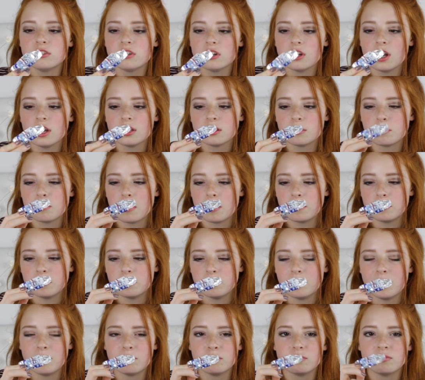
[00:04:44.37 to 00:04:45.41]
also like the
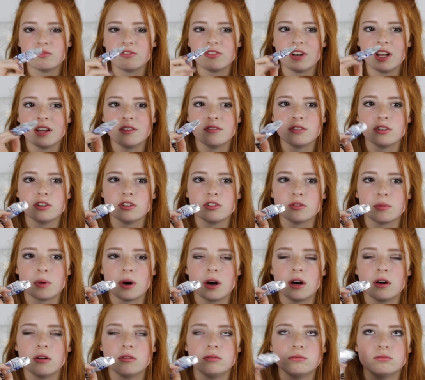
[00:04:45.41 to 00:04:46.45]
bubble mint flavour as
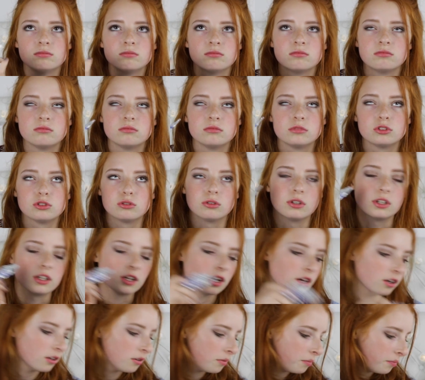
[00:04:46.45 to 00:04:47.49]
well. It's really
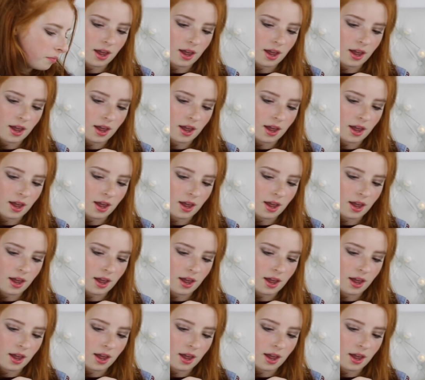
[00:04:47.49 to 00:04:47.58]
good.